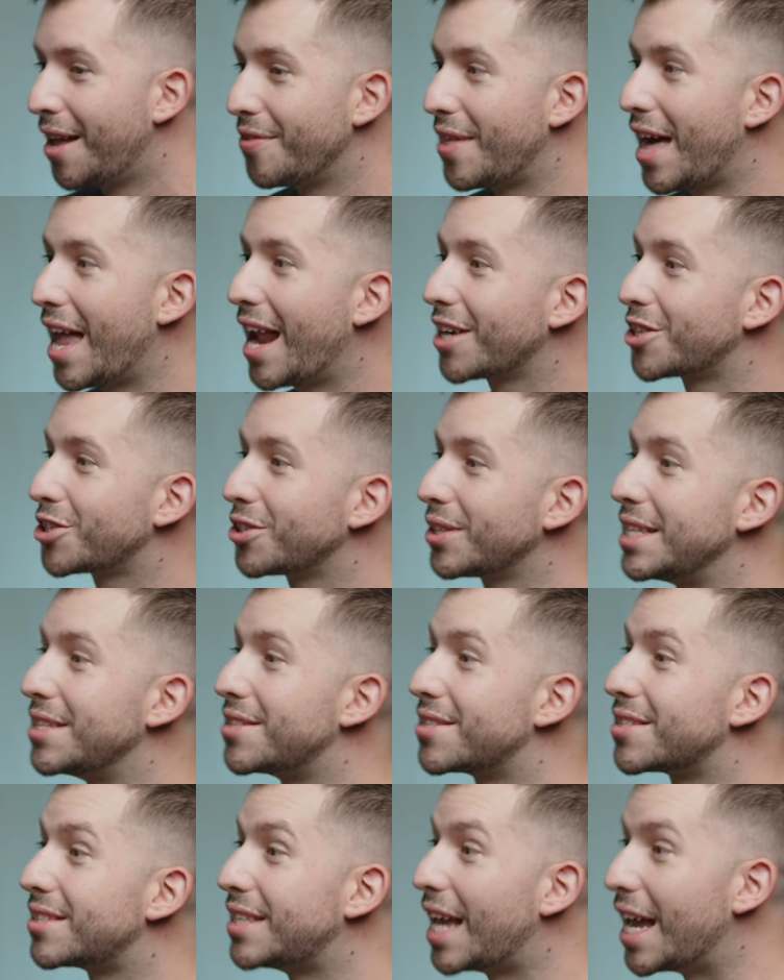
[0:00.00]
That actually
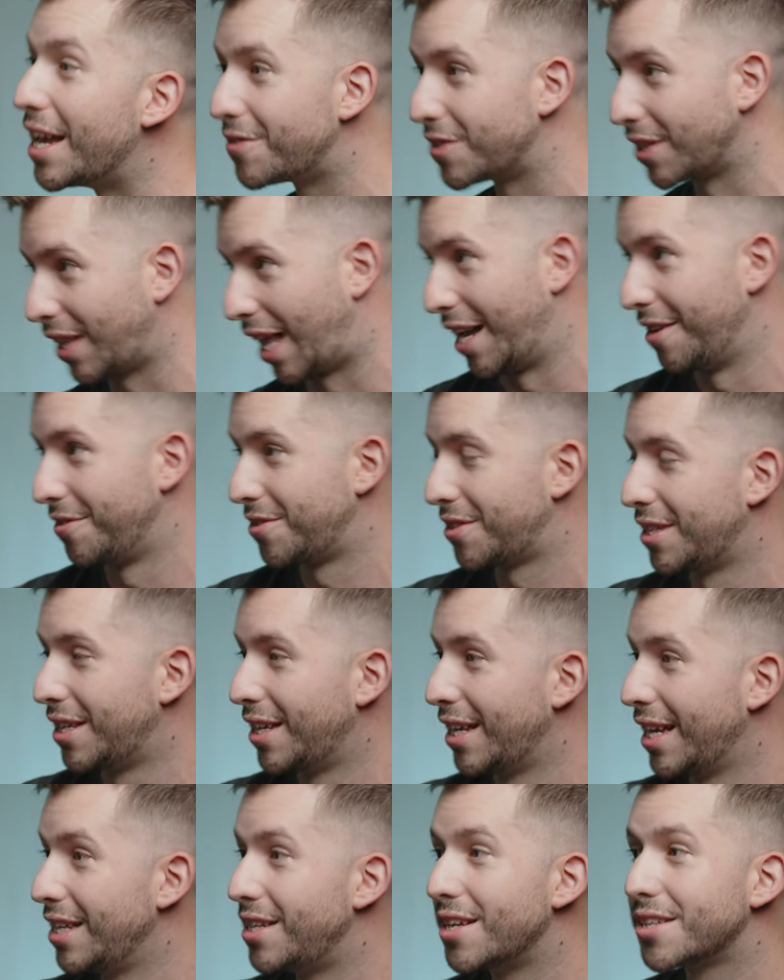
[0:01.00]
saves lives.
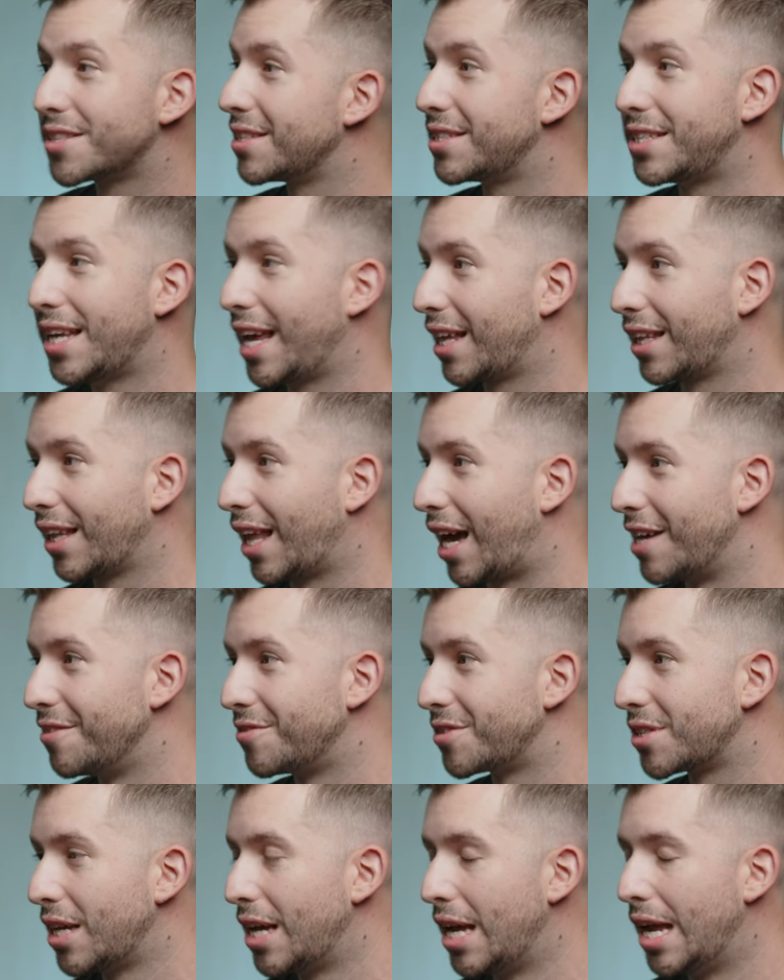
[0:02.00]
Mm. It doesn't mm. take
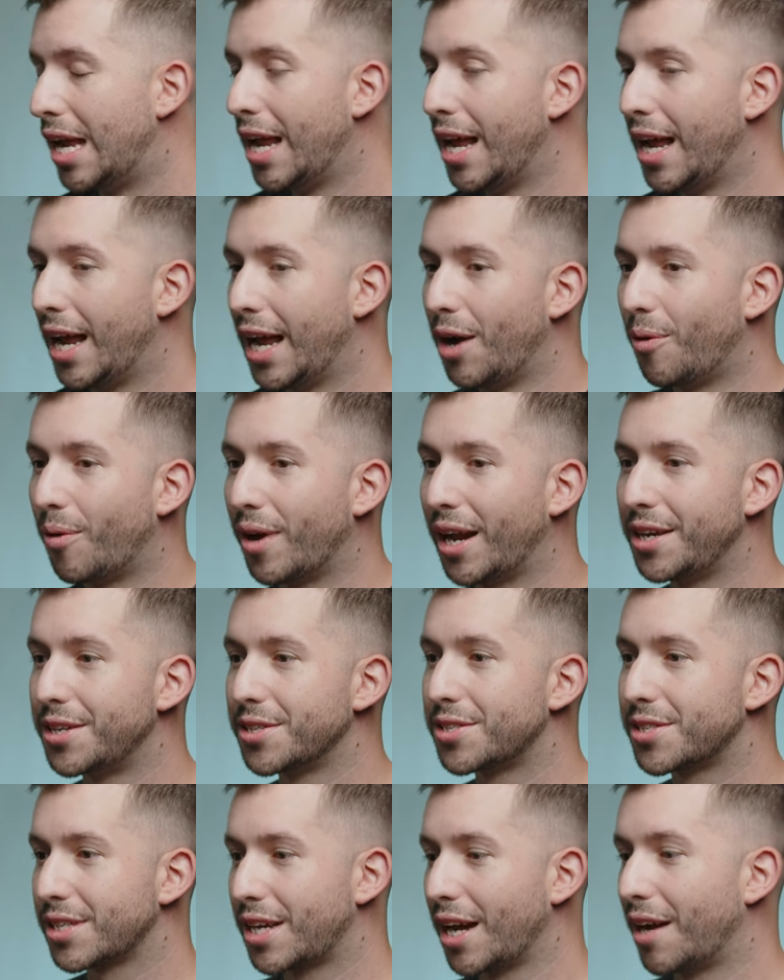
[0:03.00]
lives. Mm. And when I
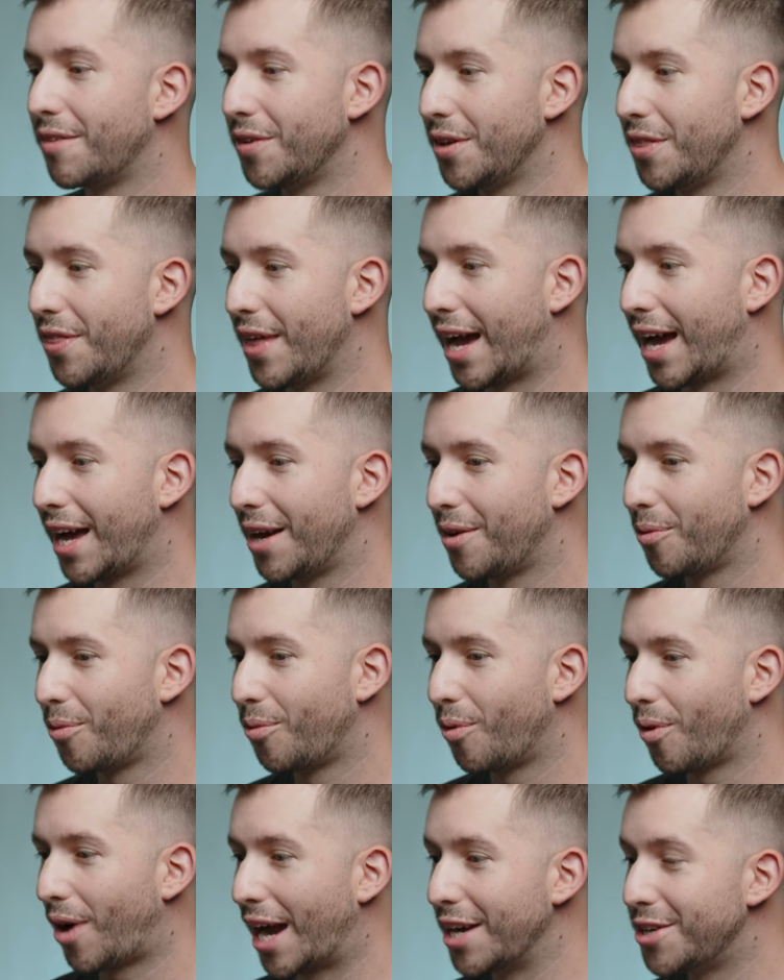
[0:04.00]
discovered that,
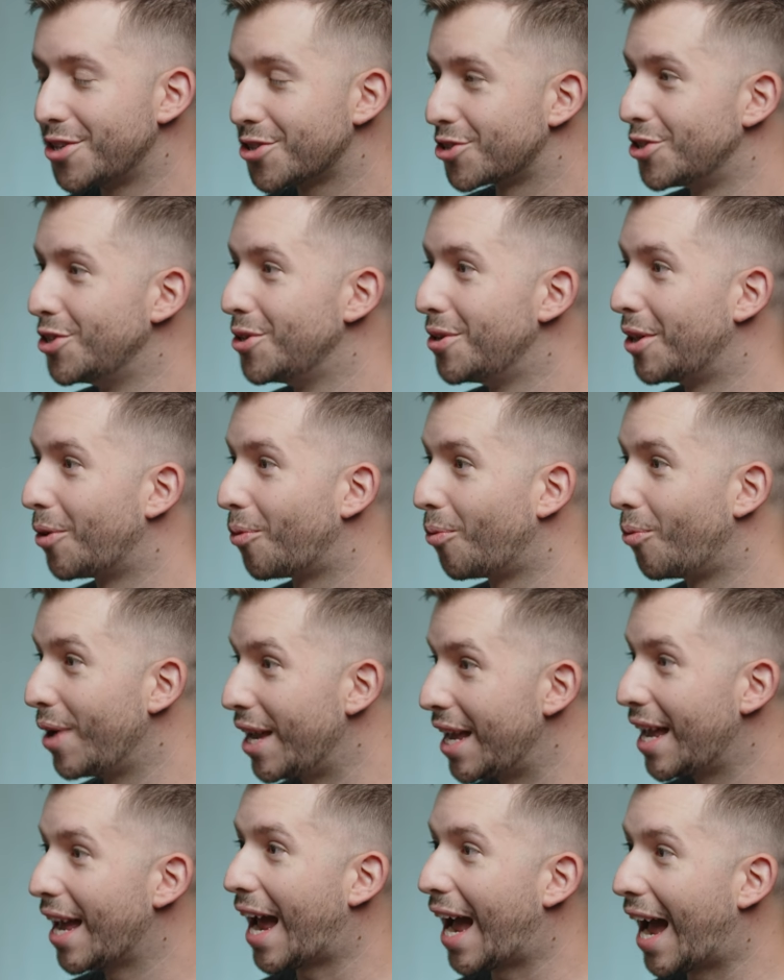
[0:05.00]
I just knew that
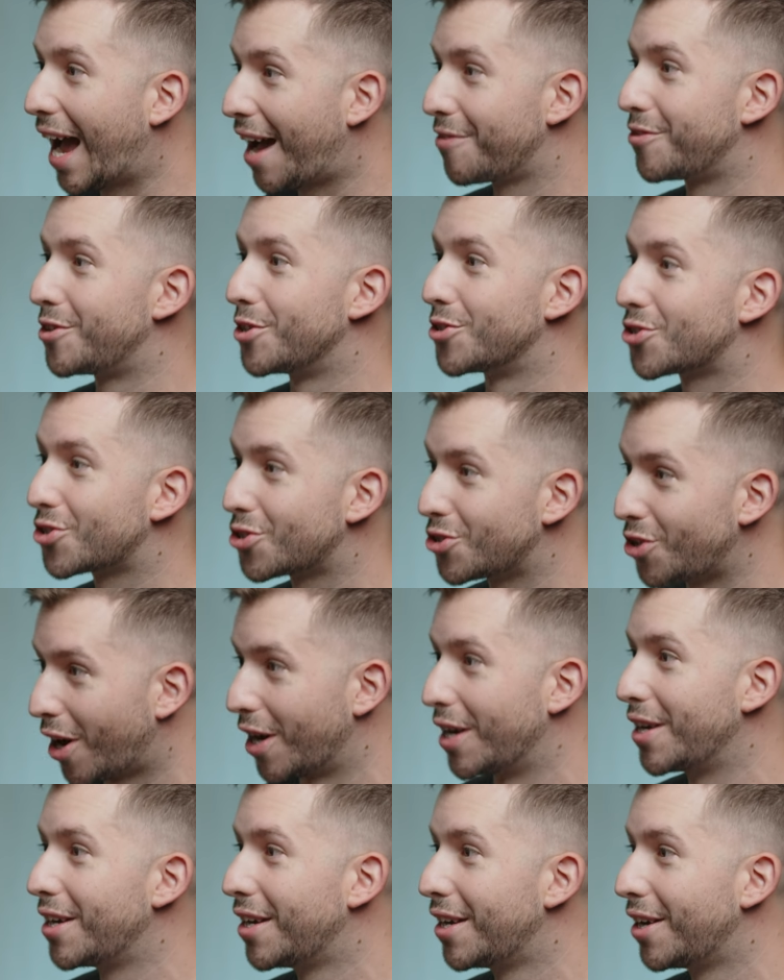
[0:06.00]
we have to
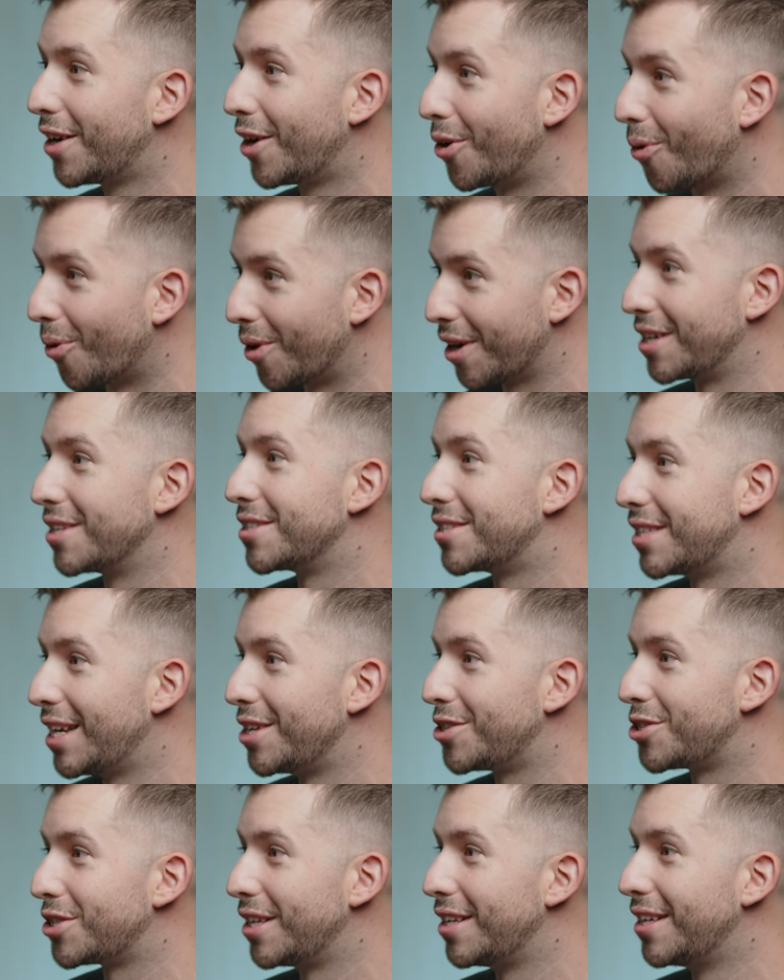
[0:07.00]
start an
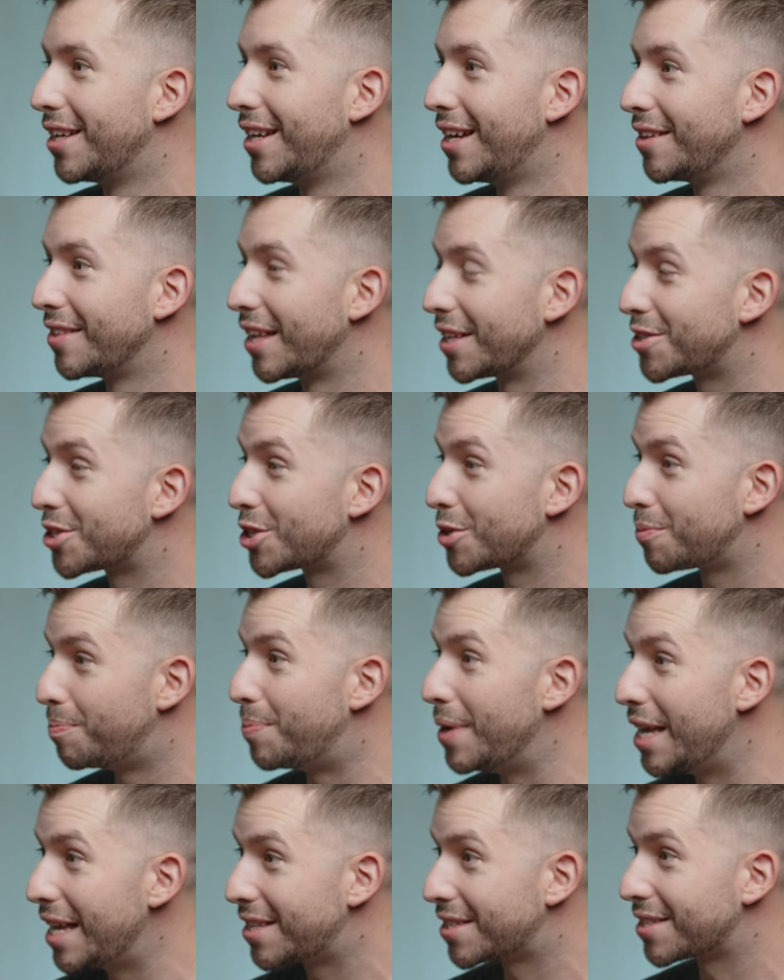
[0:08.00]
organization that
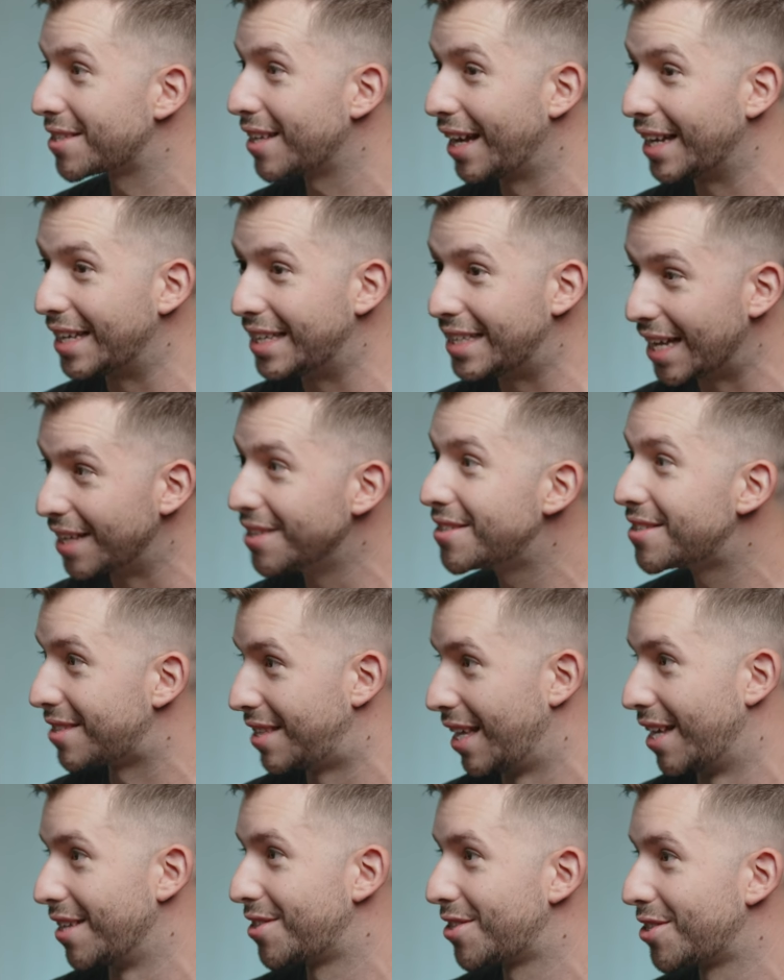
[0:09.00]
speaks
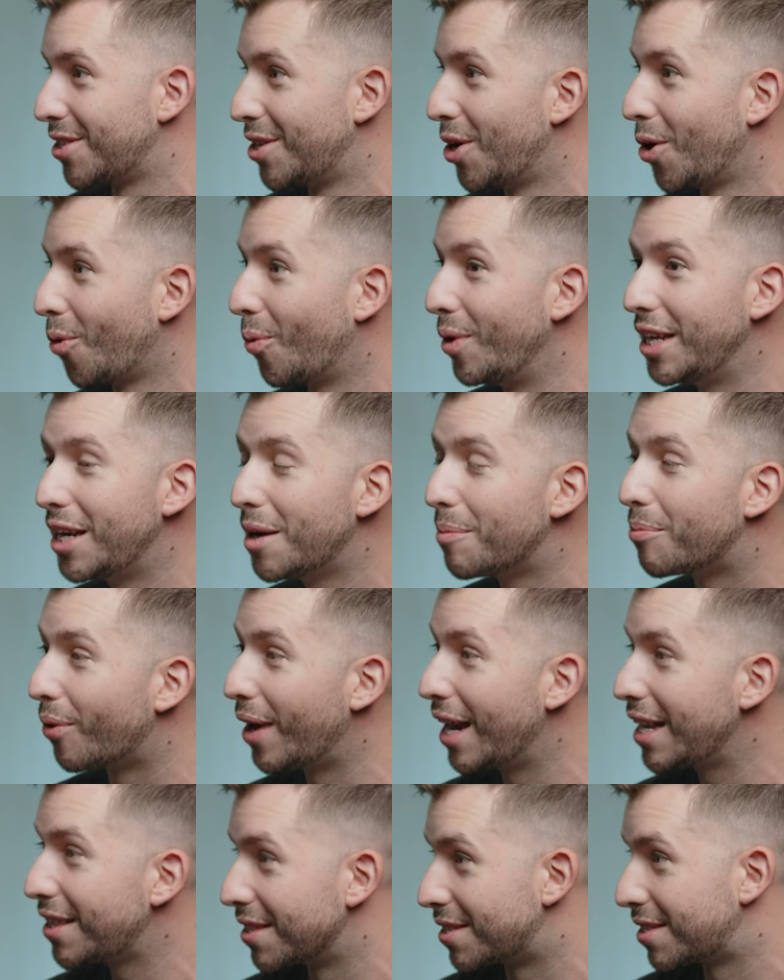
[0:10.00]
against this. We need to
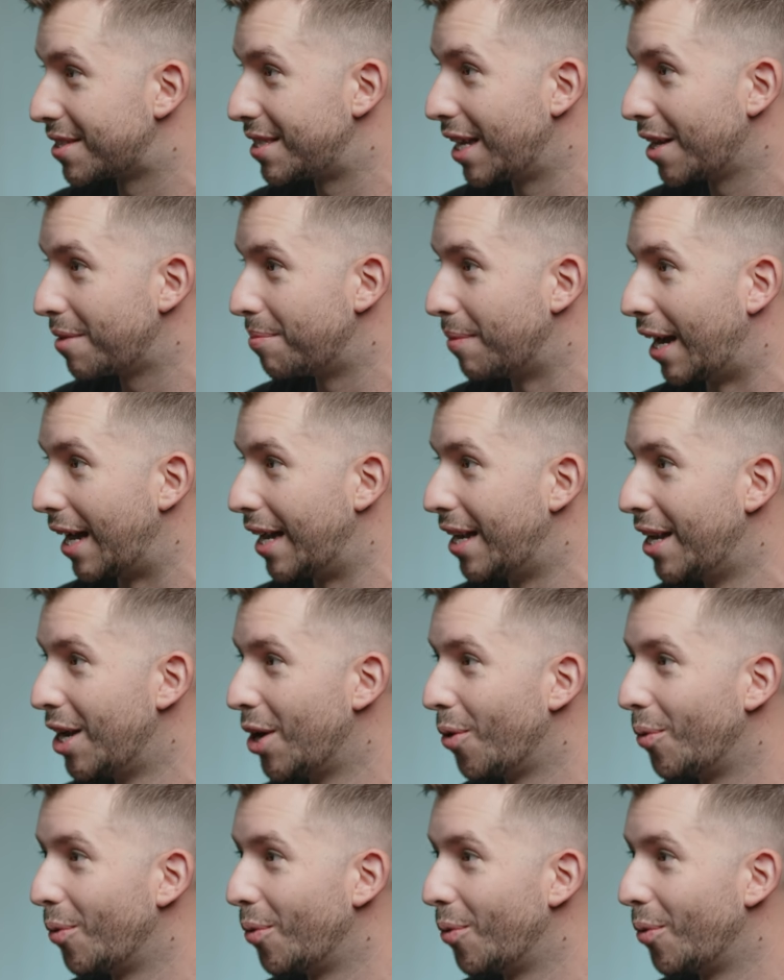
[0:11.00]
break the stigma.